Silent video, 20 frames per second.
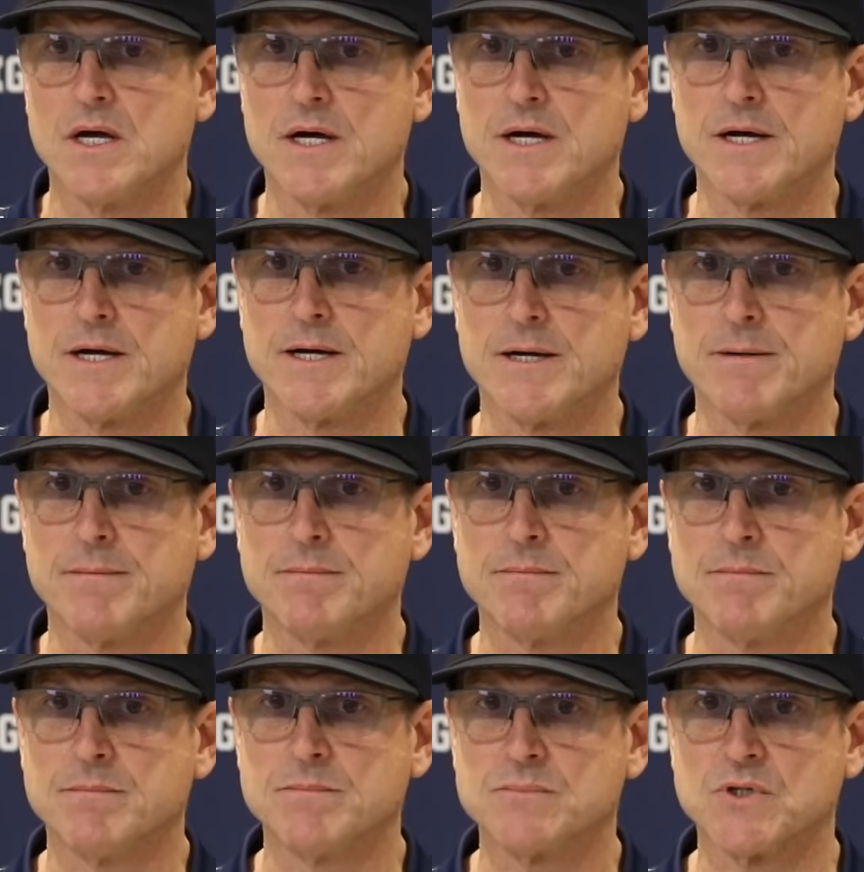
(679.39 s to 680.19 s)

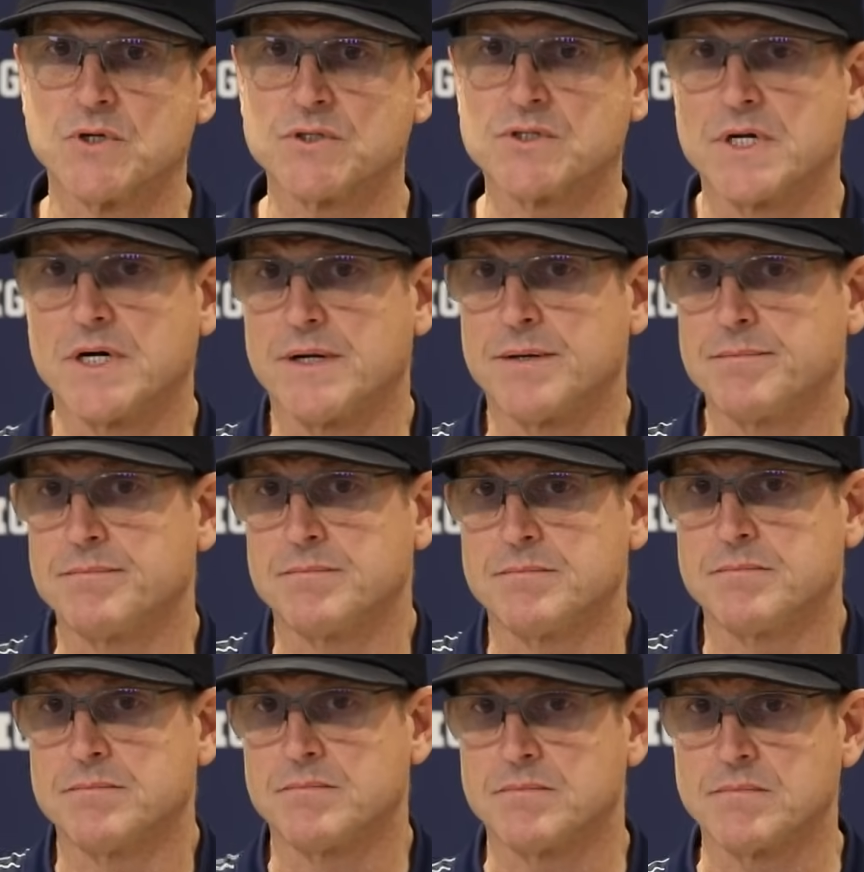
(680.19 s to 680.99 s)
Um, so it's going to,
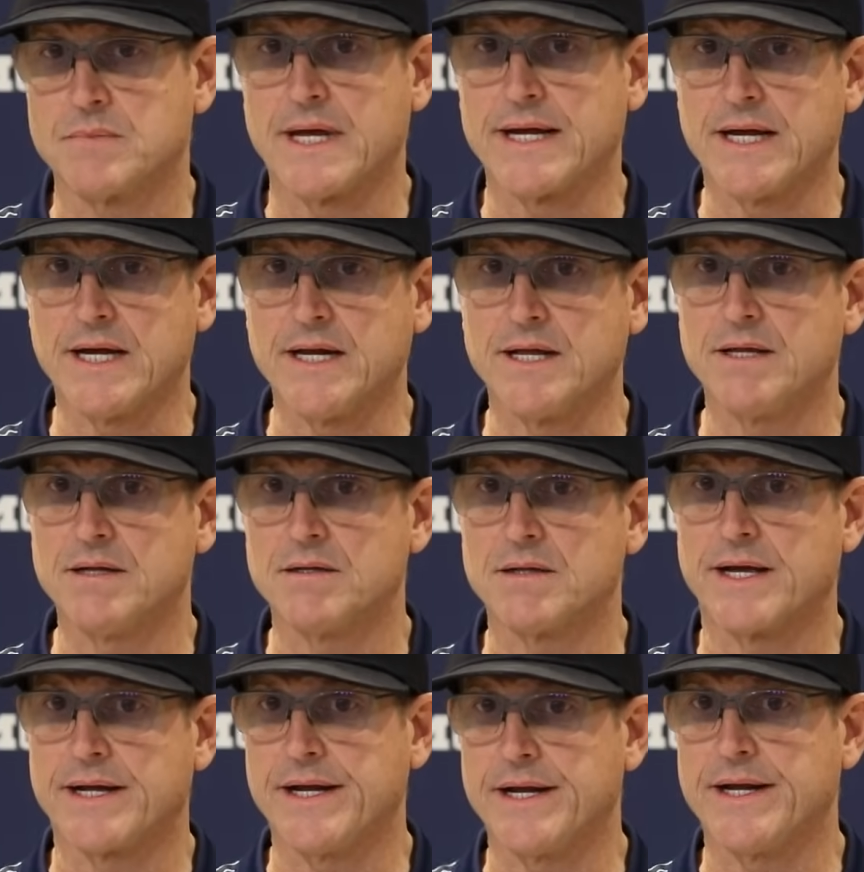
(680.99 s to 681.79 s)
like any
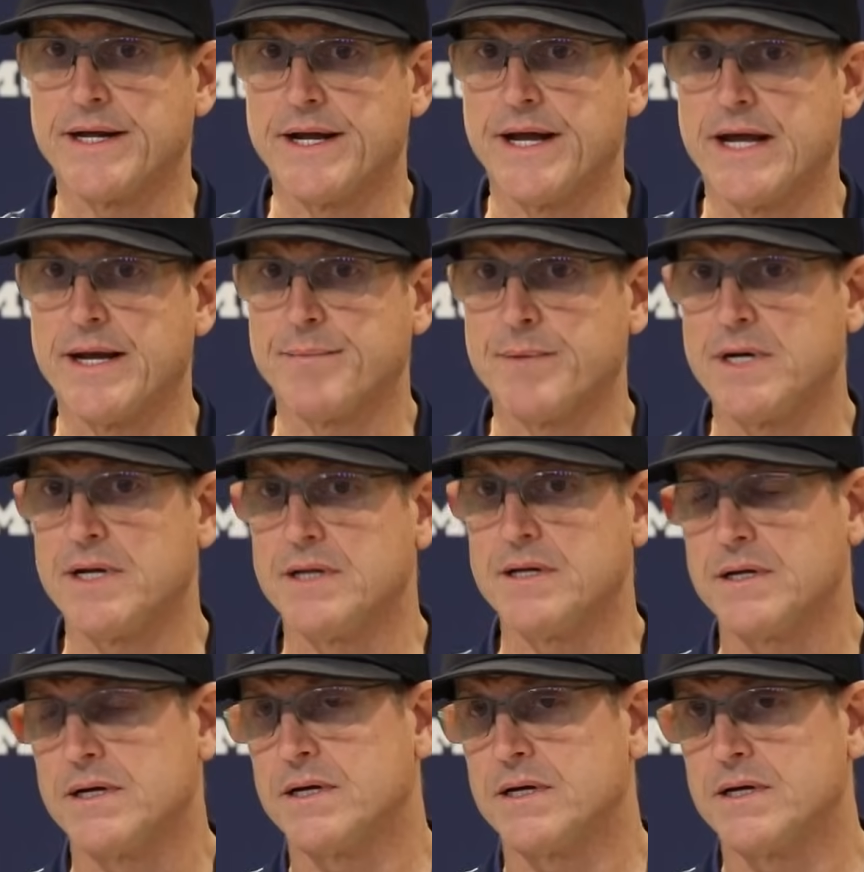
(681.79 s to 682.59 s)
like any game,
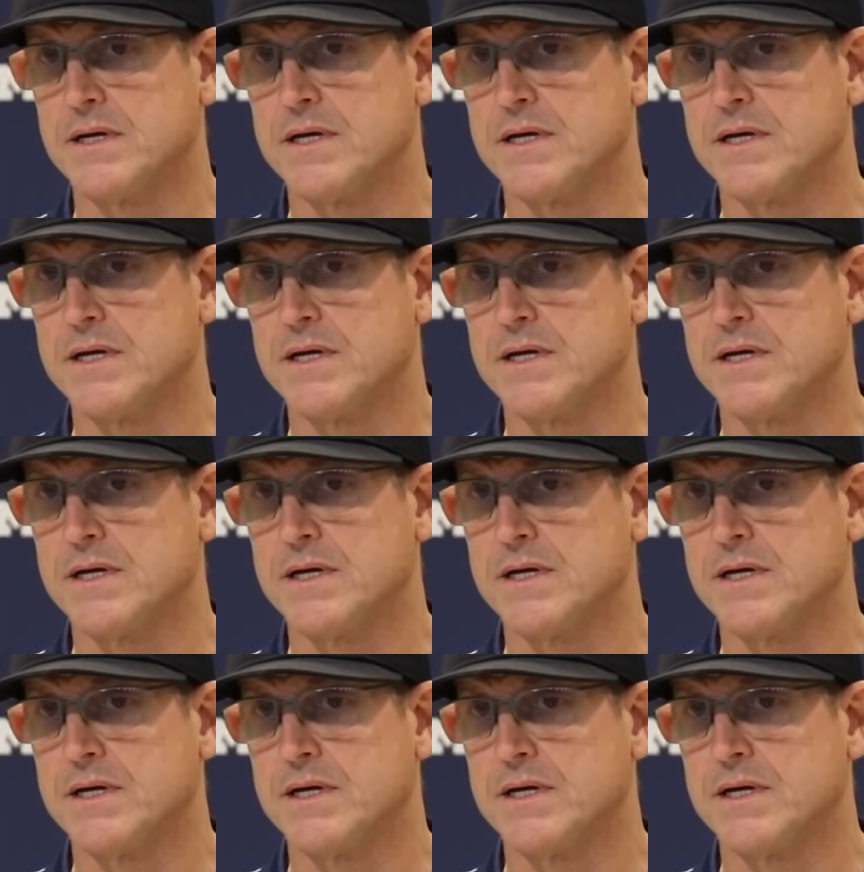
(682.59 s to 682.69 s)
any